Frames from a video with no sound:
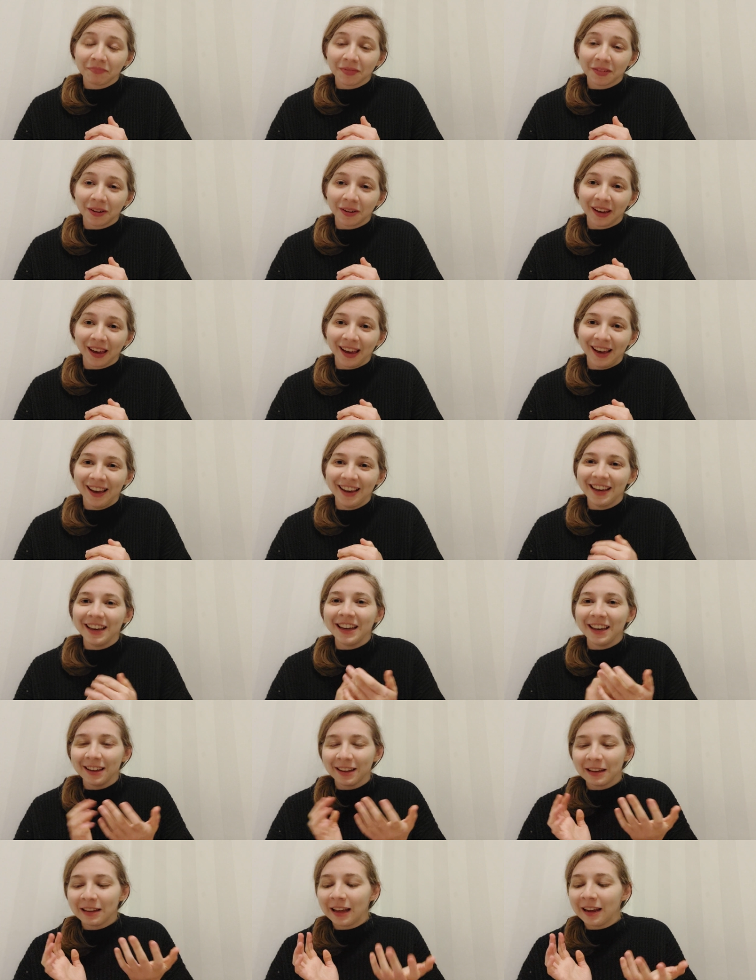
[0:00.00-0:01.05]
Okay,
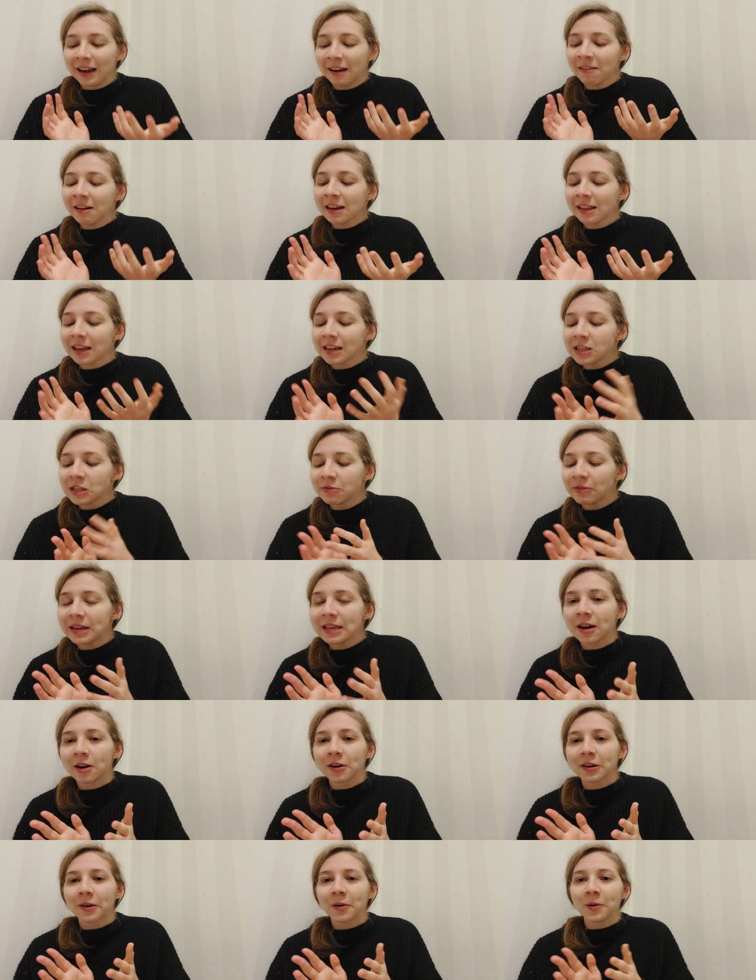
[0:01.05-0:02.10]
Eric likes to read
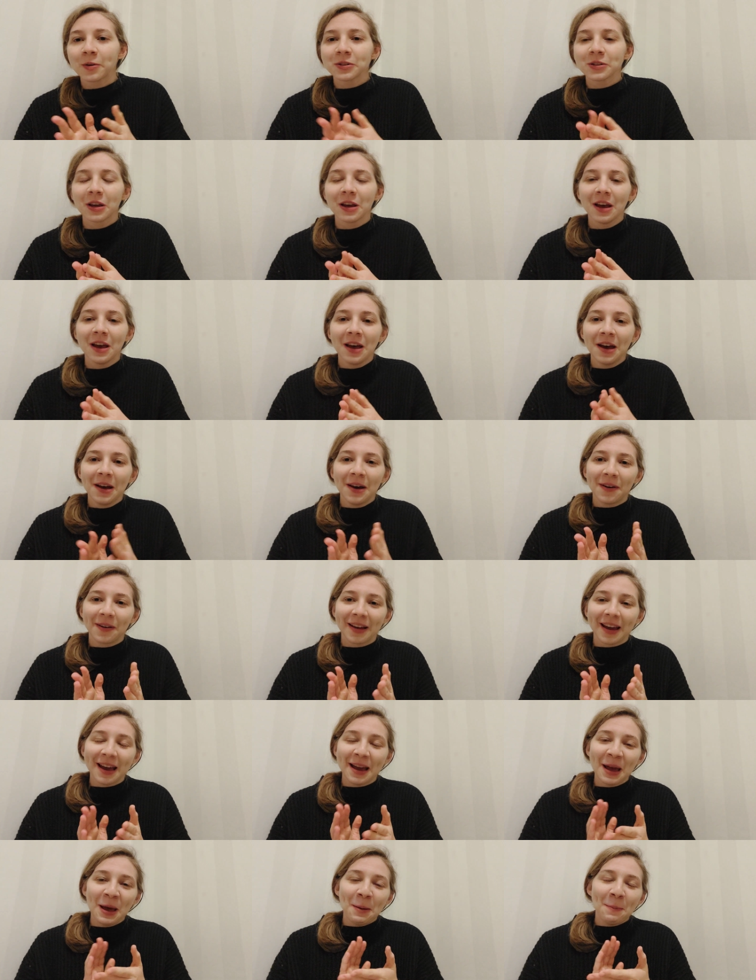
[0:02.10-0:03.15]
articles.
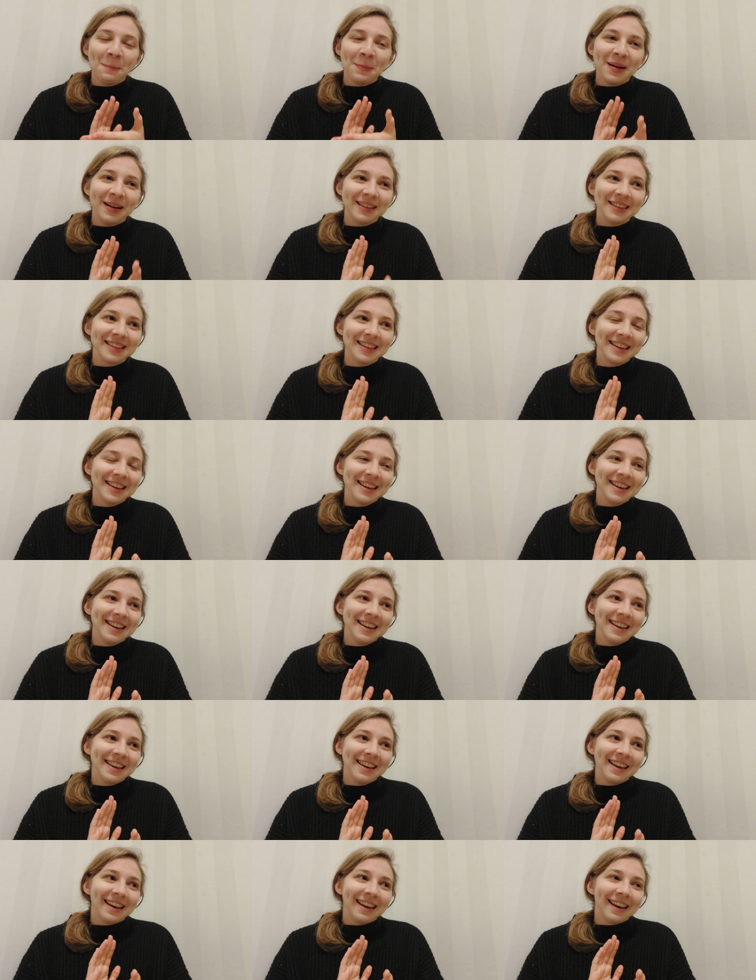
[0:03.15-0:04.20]
Okay, but
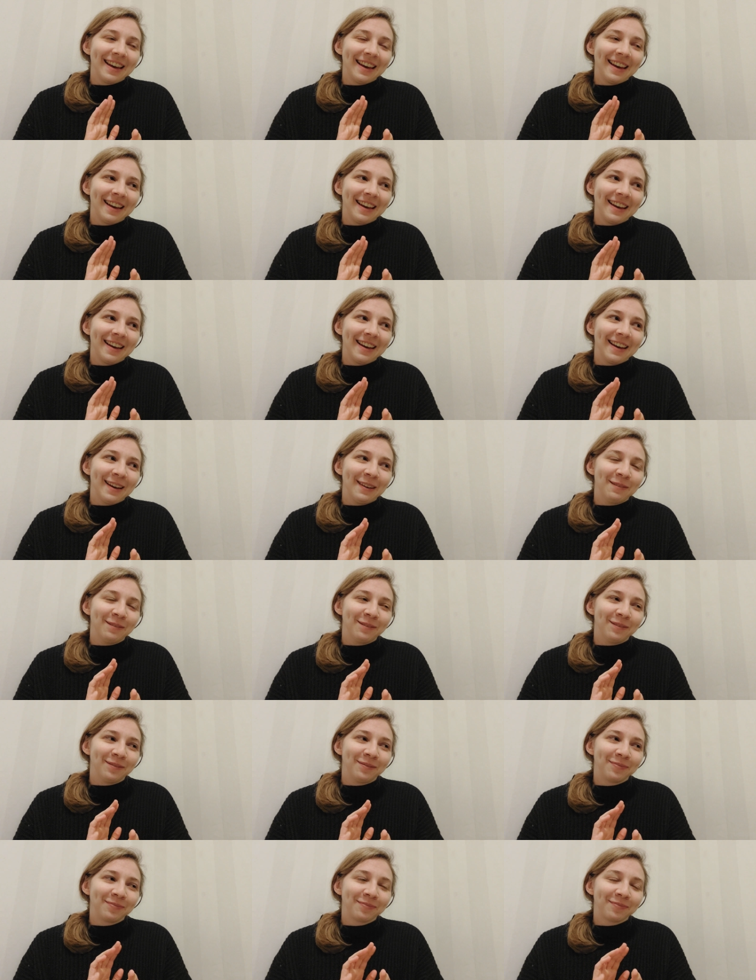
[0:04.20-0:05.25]
then
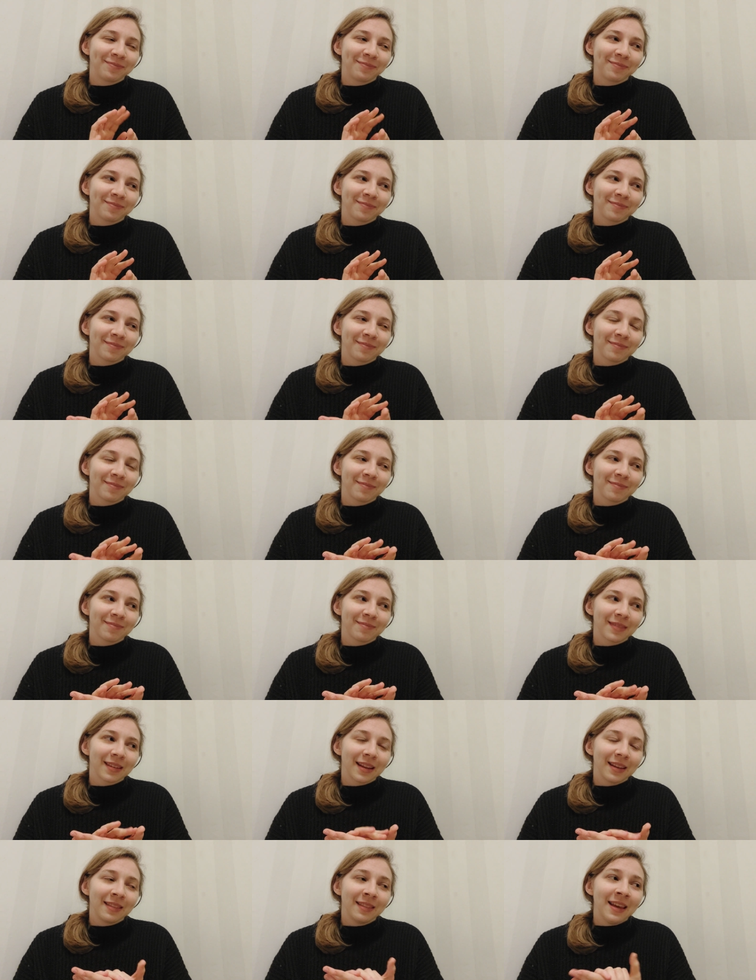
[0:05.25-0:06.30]

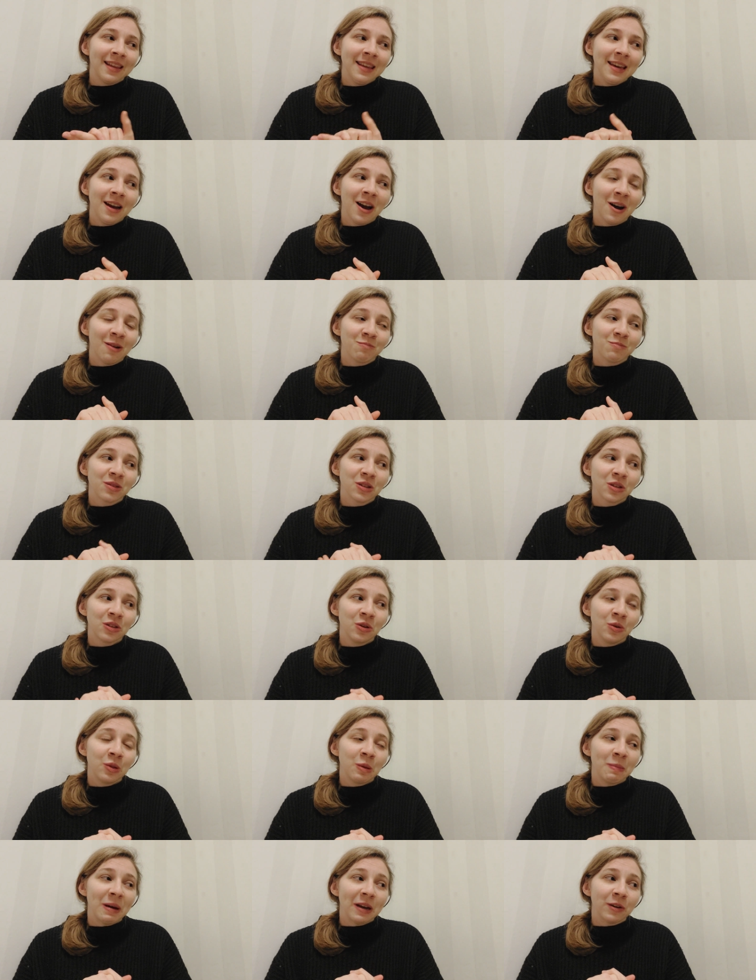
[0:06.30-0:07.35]
he comes to
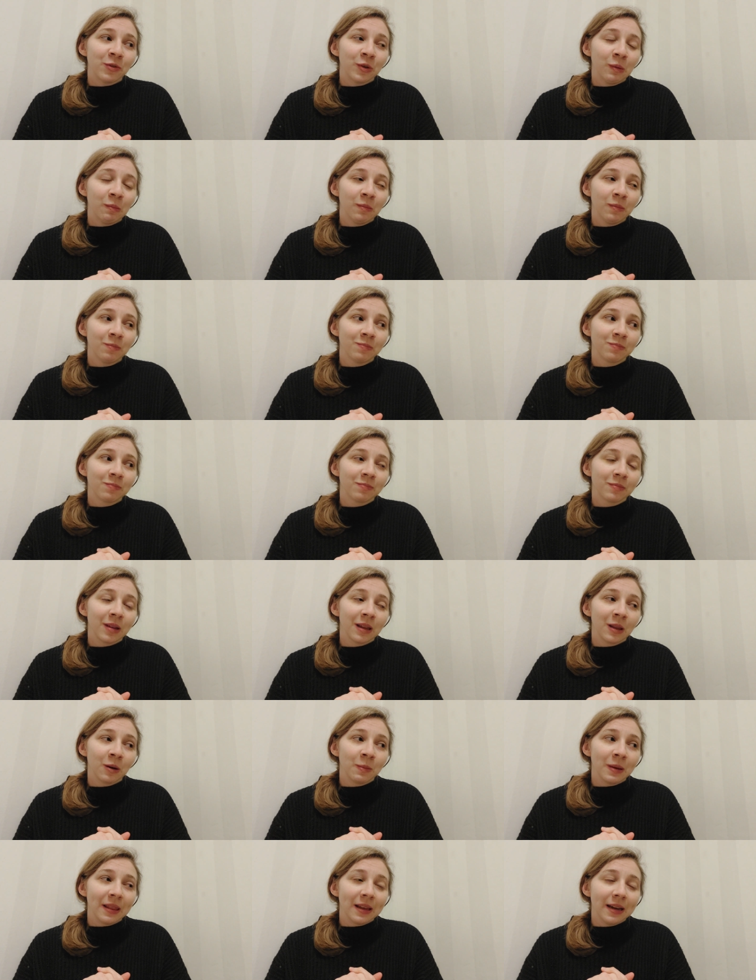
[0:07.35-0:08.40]
the bedroom a
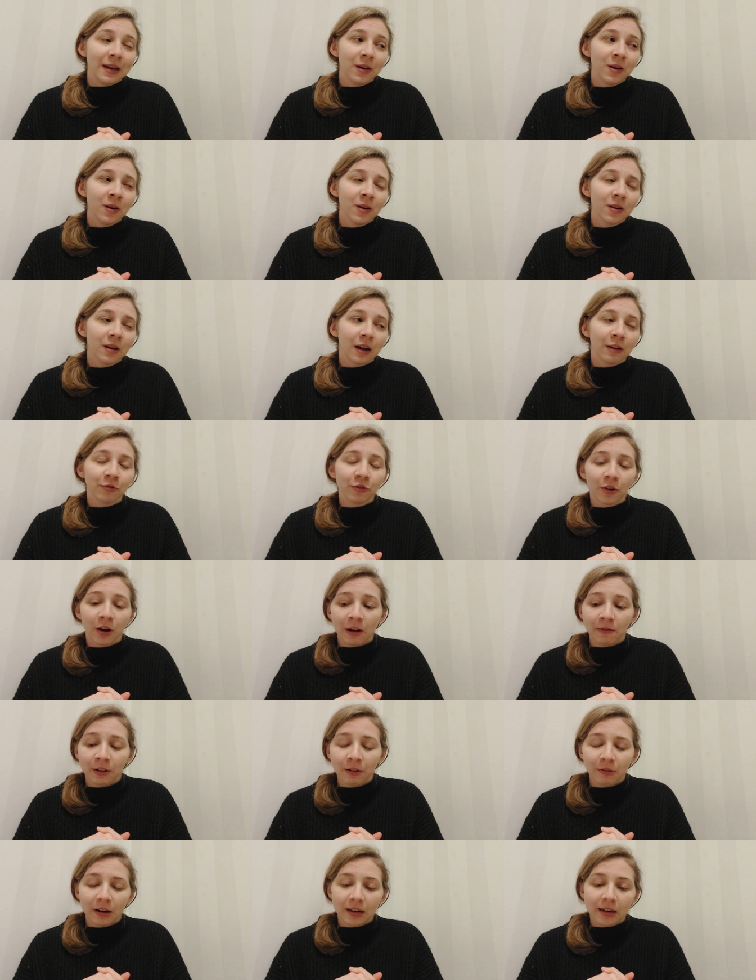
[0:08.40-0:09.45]
little bit later after
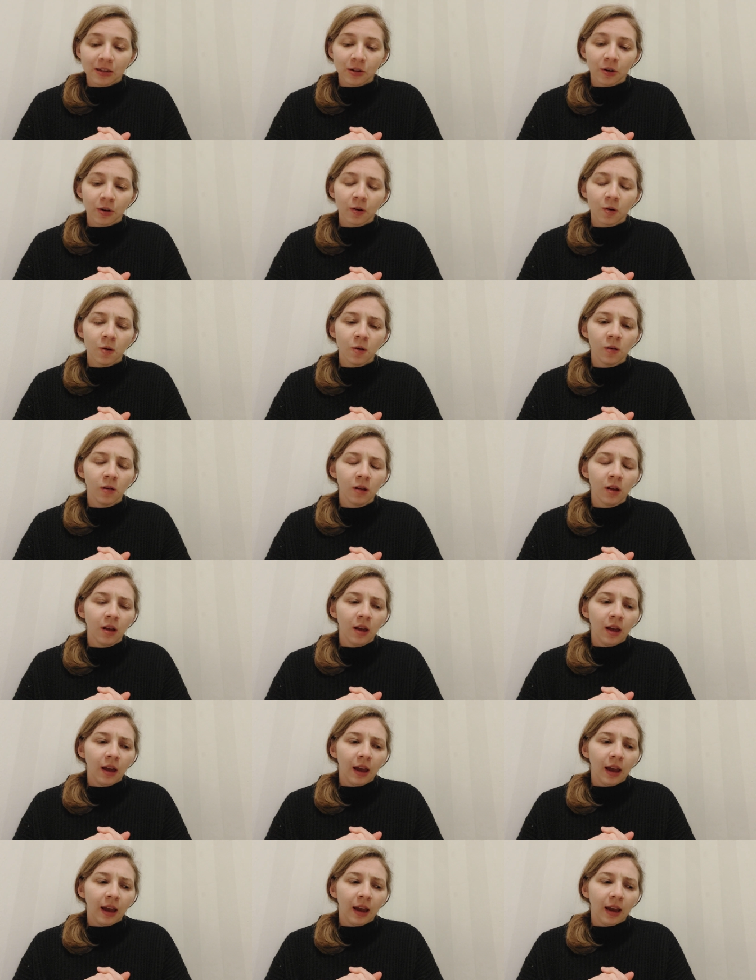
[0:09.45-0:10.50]
having read his article,
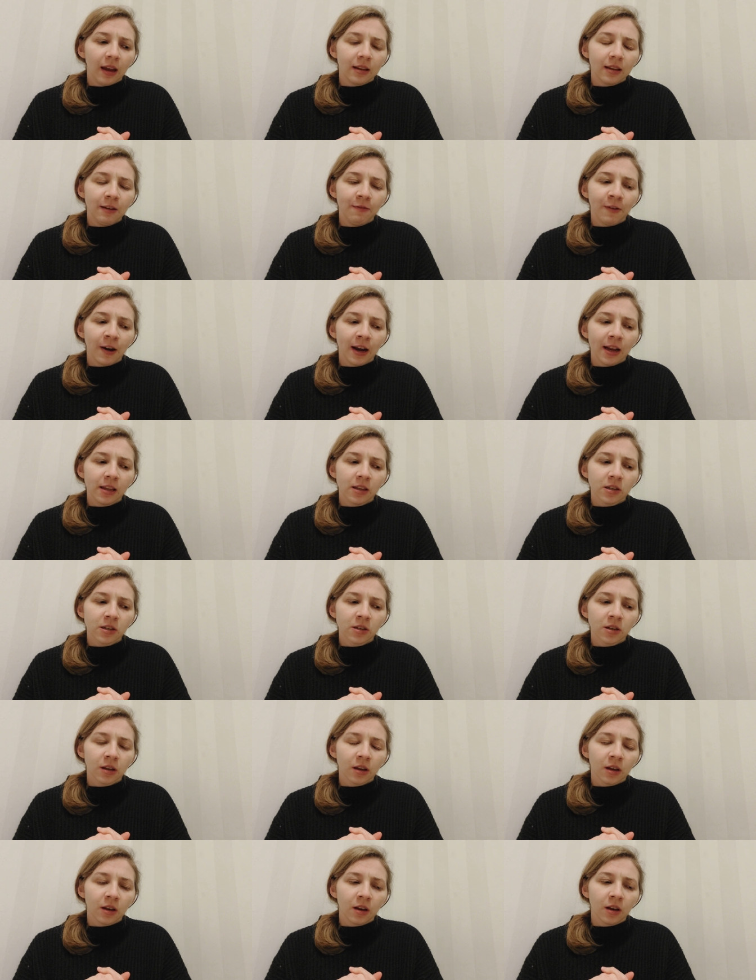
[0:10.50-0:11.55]
and he
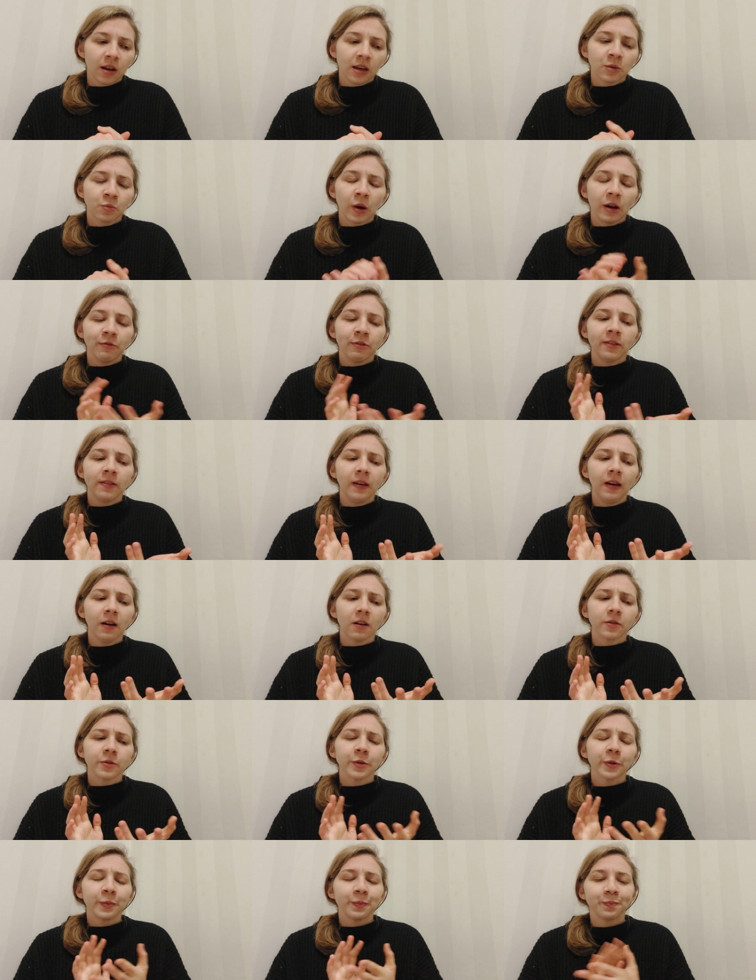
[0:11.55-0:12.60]
finds his wife in
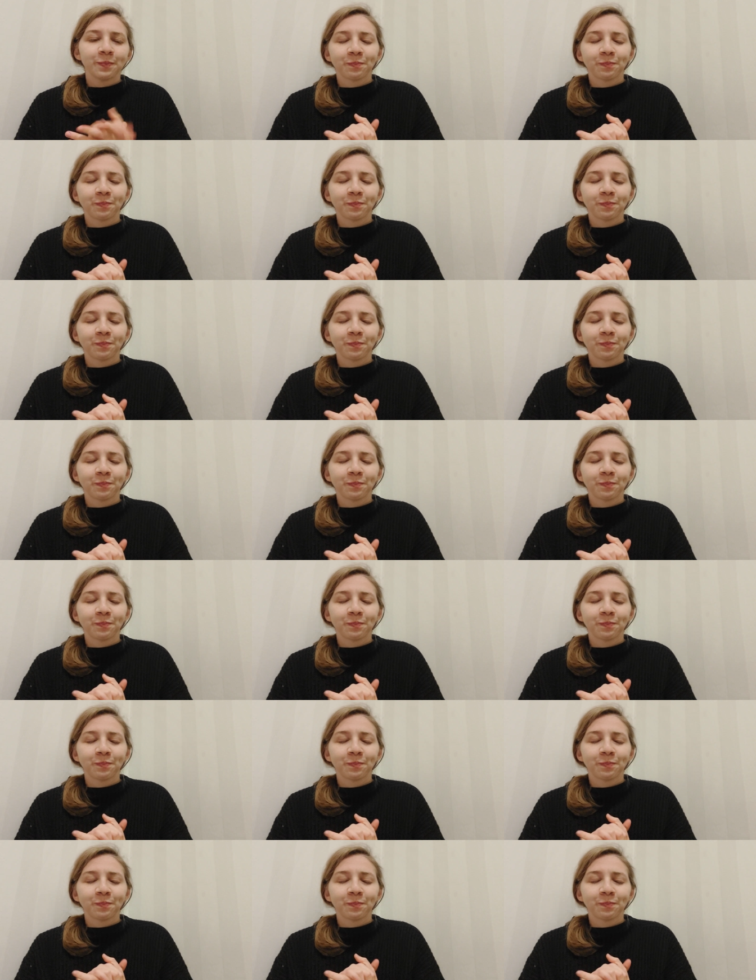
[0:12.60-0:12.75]
tears.